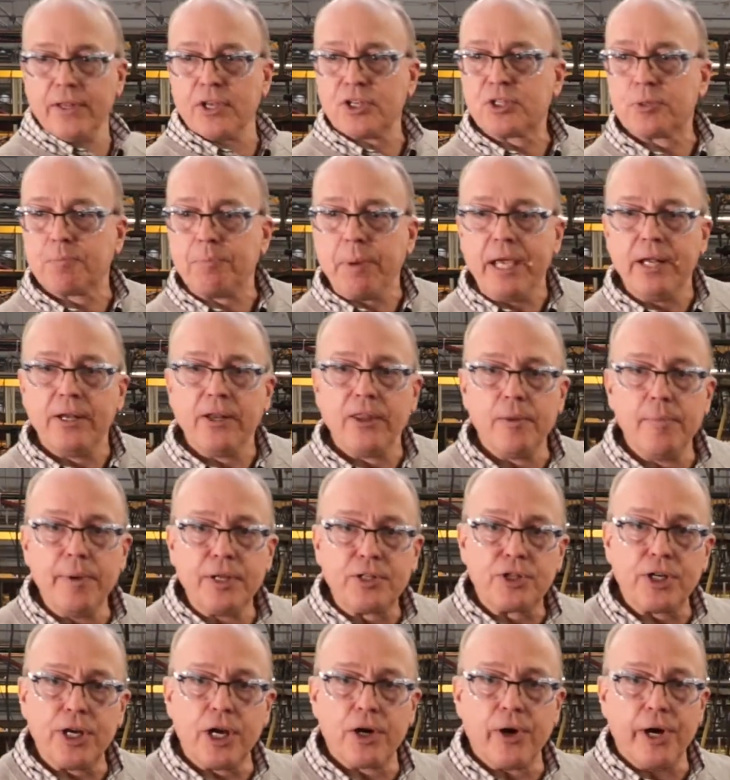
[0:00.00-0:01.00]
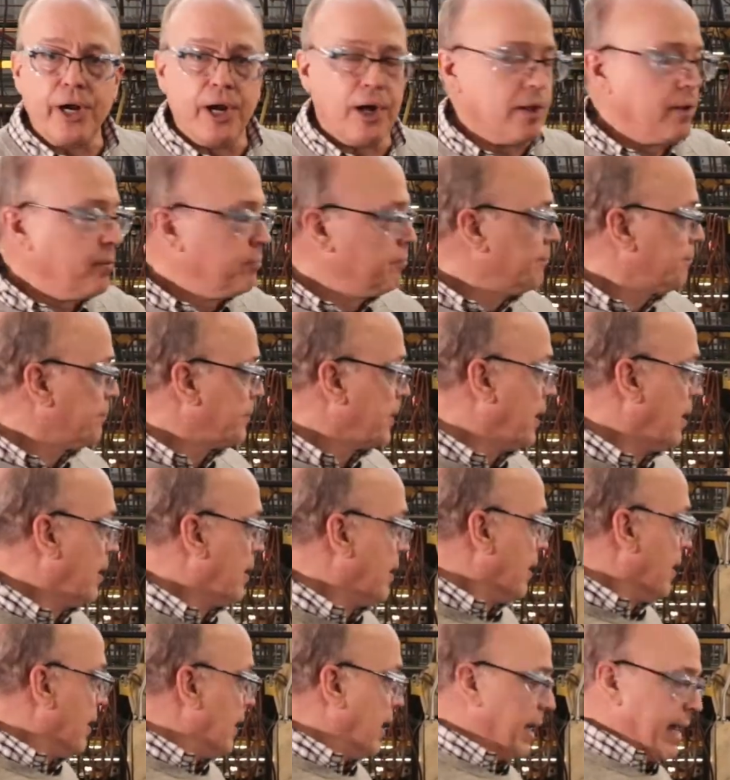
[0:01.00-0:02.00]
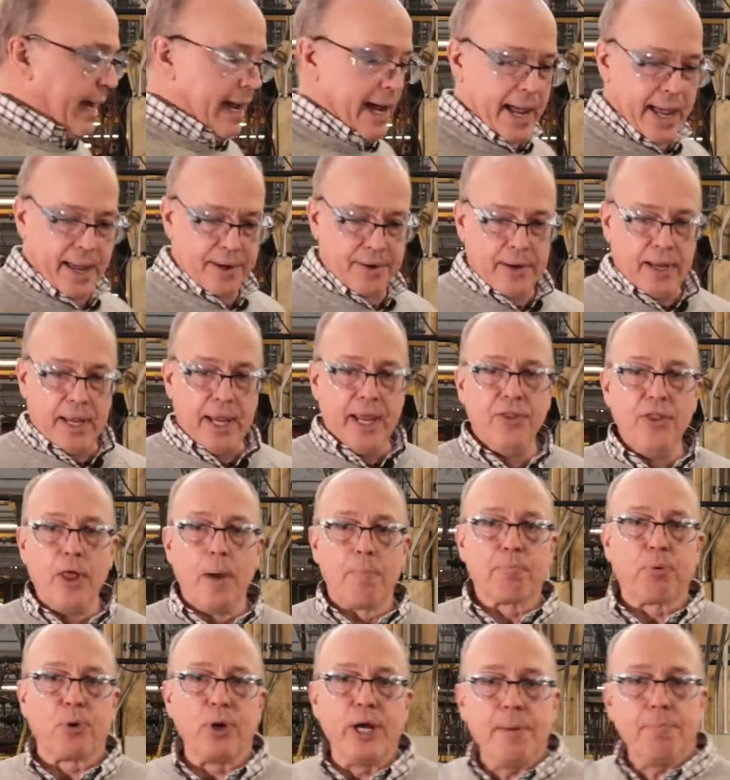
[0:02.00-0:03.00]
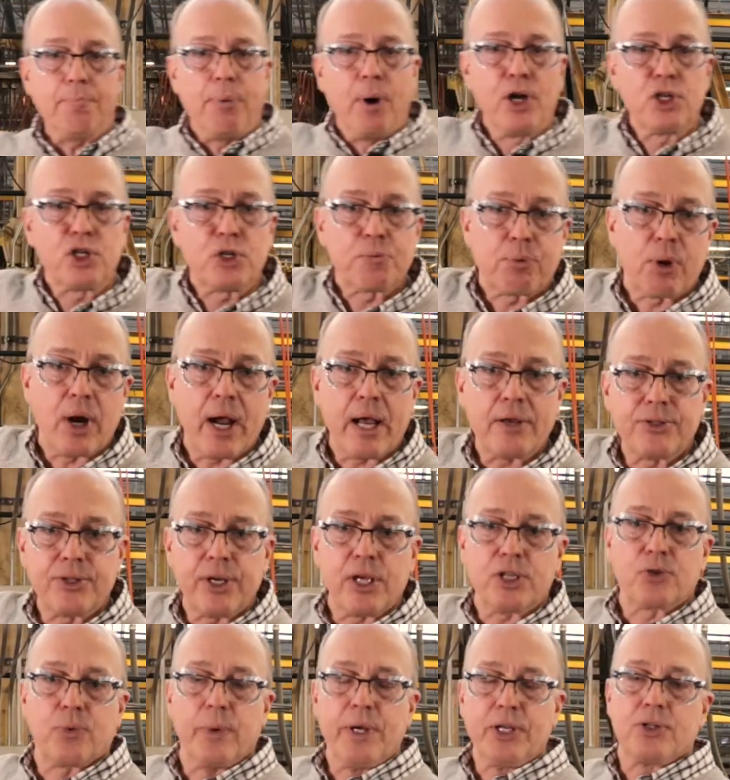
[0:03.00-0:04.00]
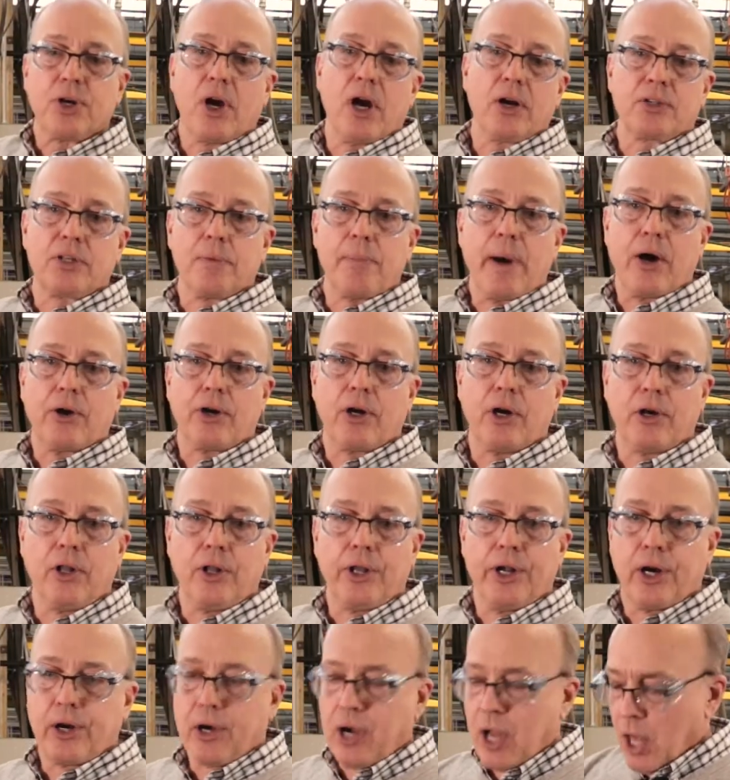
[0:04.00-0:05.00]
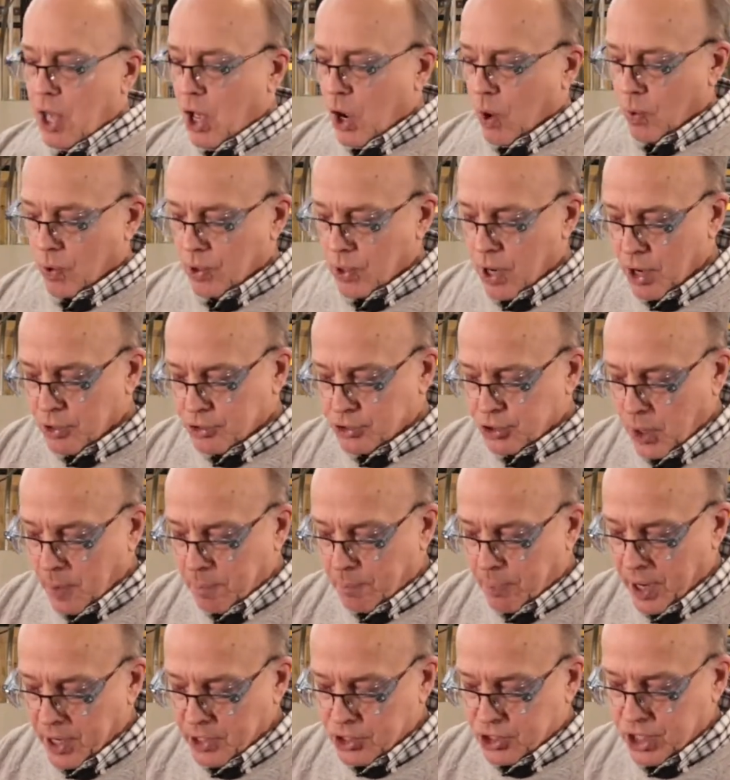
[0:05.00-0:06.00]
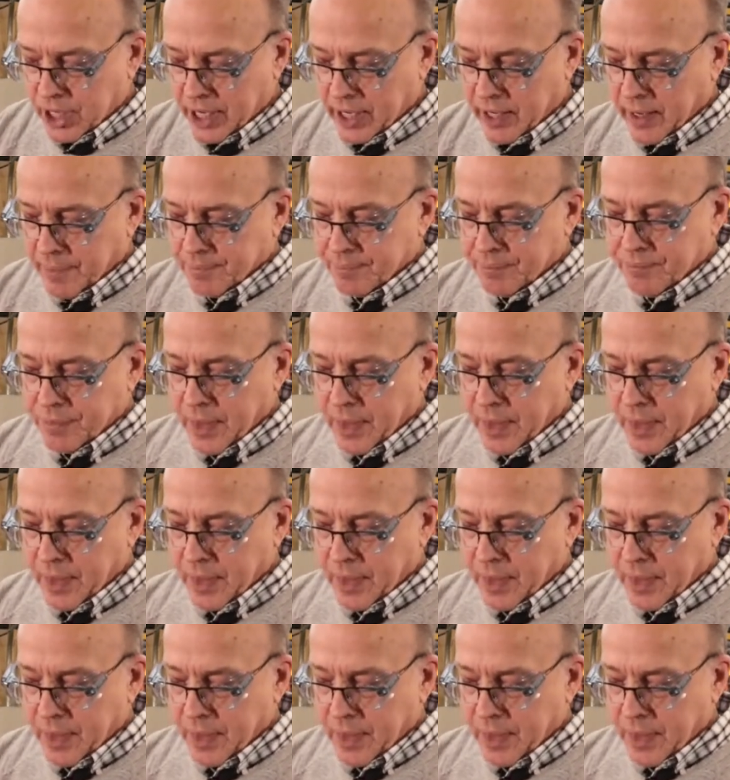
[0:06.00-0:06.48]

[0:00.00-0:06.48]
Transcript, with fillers: the speed of the material, and in the pre-punch process we talked about earlier, we're also punching